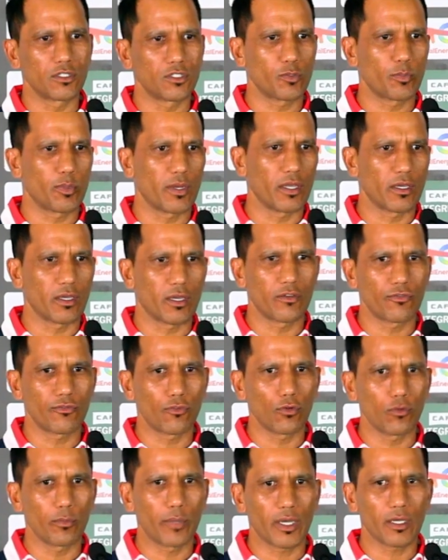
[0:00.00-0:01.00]
playing at
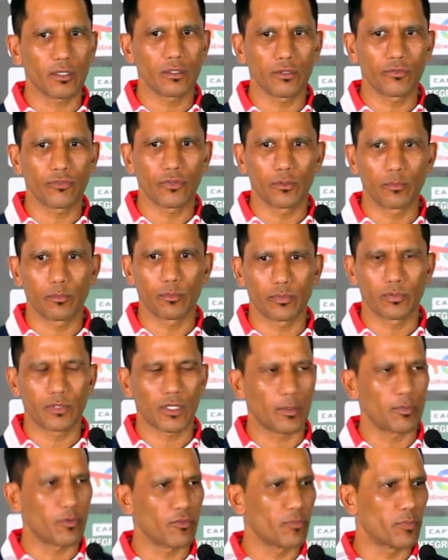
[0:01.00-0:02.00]
fullback, different
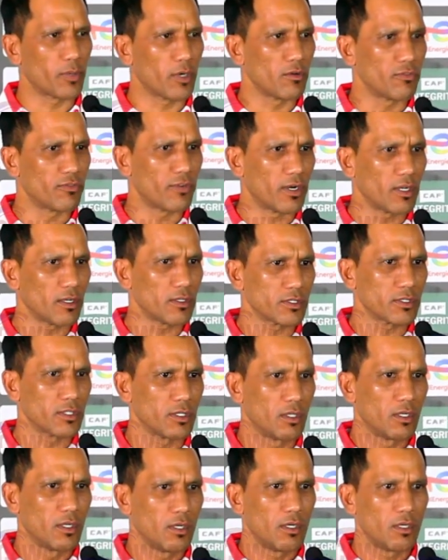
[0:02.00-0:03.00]
type of profiles
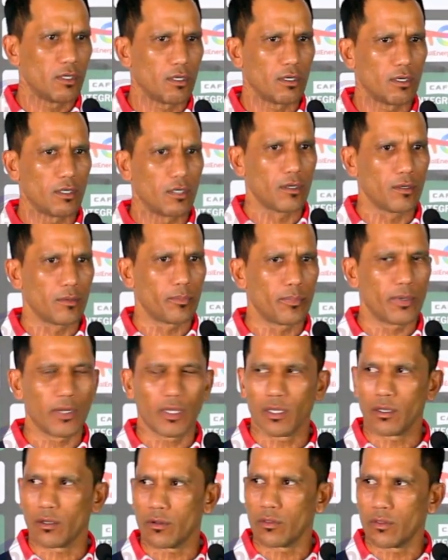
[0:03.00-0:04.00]

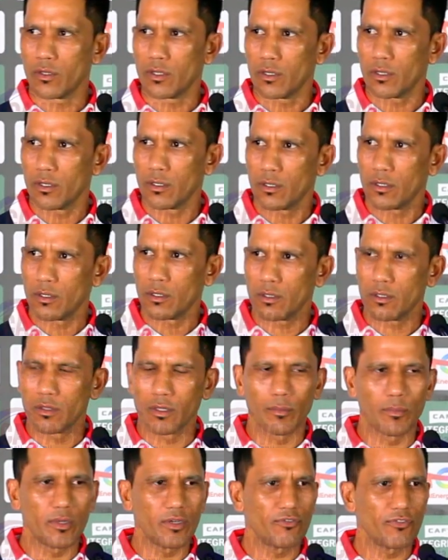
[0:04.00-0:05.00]
playing in
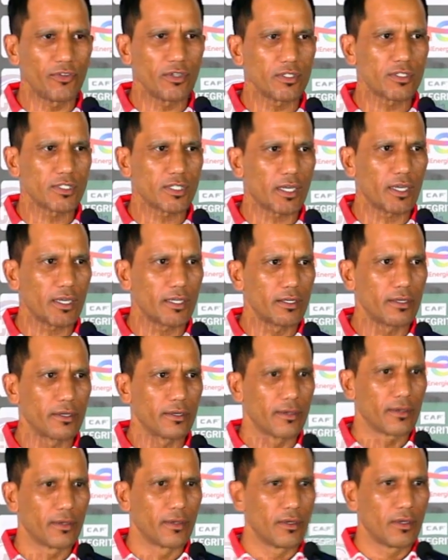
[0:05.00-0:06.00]
the midfield side.
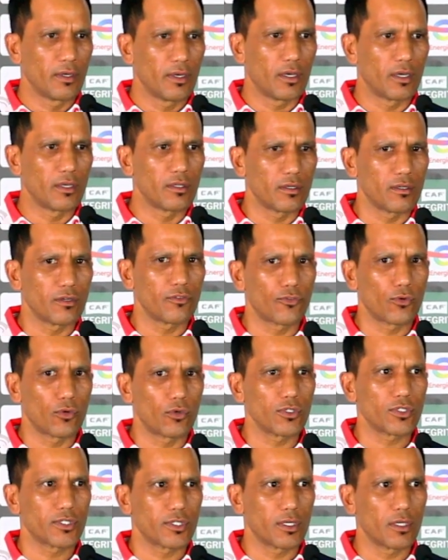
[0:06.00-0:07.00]
And then of
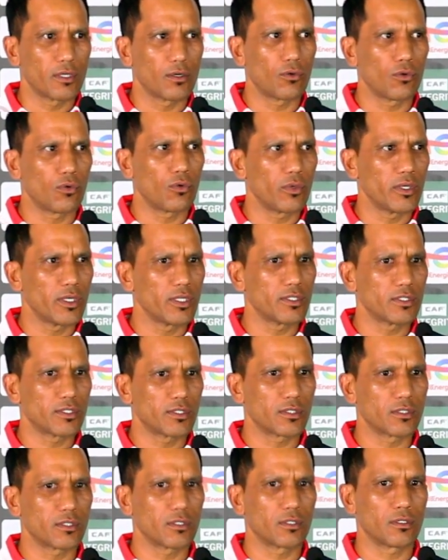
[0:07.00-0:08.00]
course they
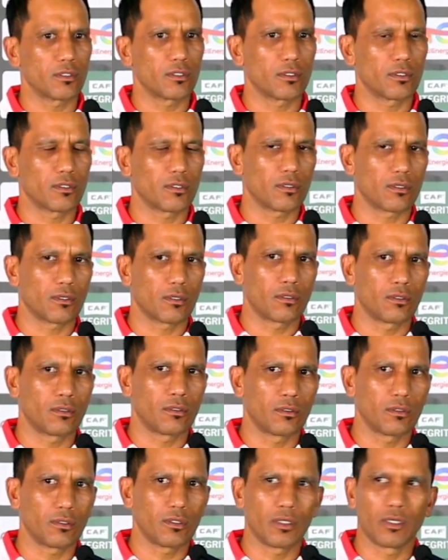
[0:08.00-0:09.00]
always
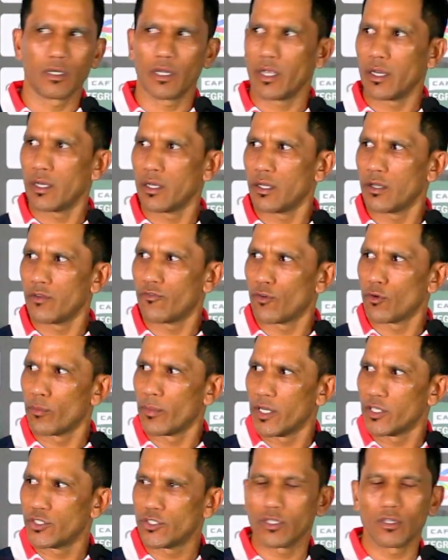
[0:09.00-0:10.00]
in any
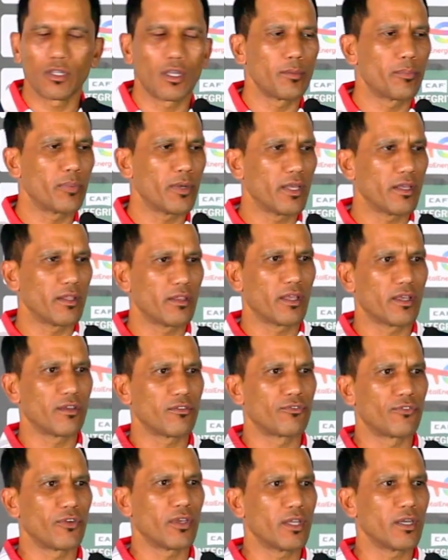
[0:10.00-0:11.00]
formation they play, they're
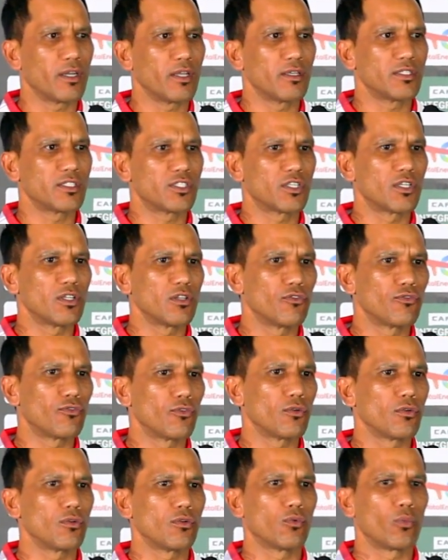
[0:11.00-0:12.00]
very
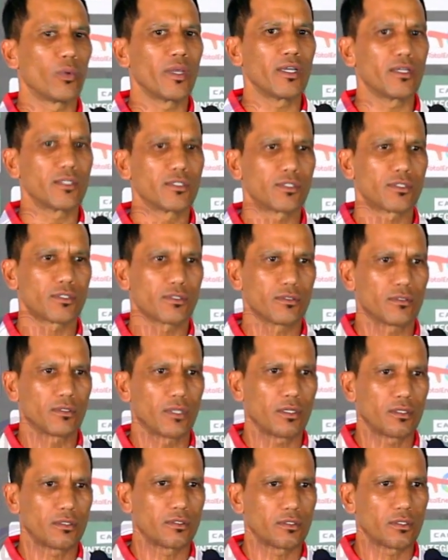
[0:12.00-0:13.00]
skillful wingers
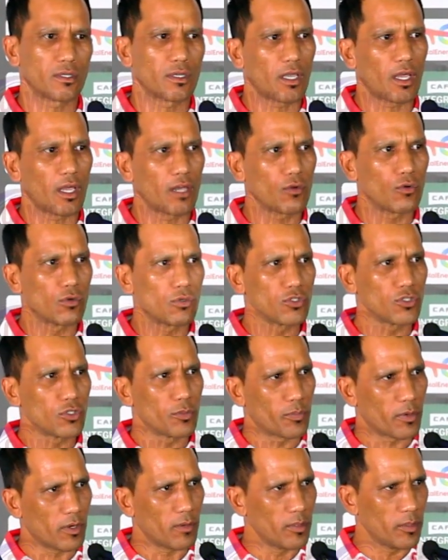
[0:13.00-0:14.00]
that can cause you
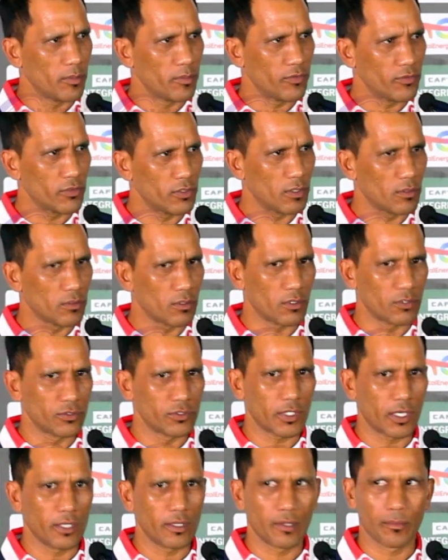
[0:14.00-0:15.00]
problem if you don't
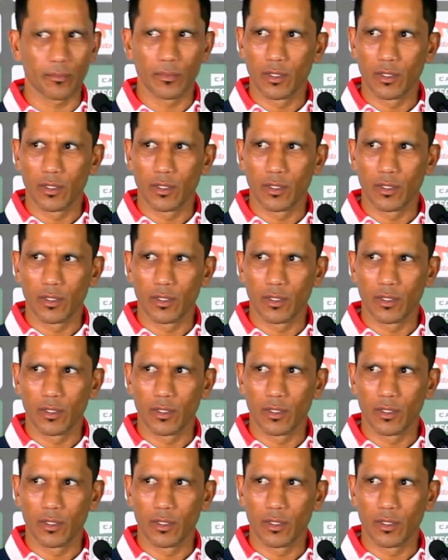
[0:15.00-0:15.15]
contain them.